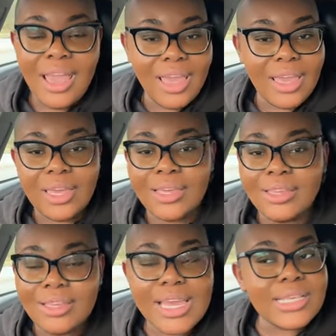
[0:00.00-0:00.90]

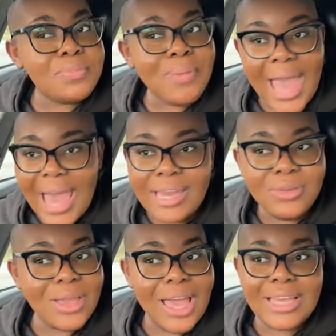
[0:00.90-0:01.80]
Hey, it's
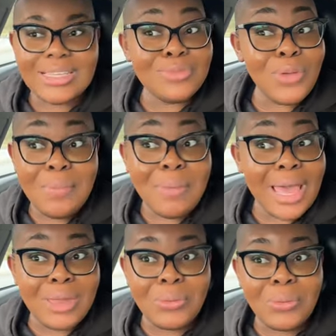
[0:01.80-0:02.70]
bad, you guys. It's very
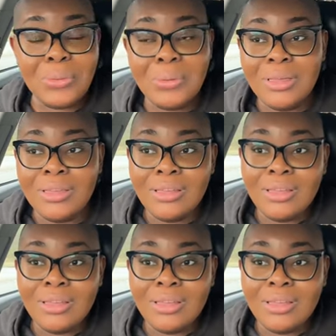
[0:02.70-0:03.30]
bad, though.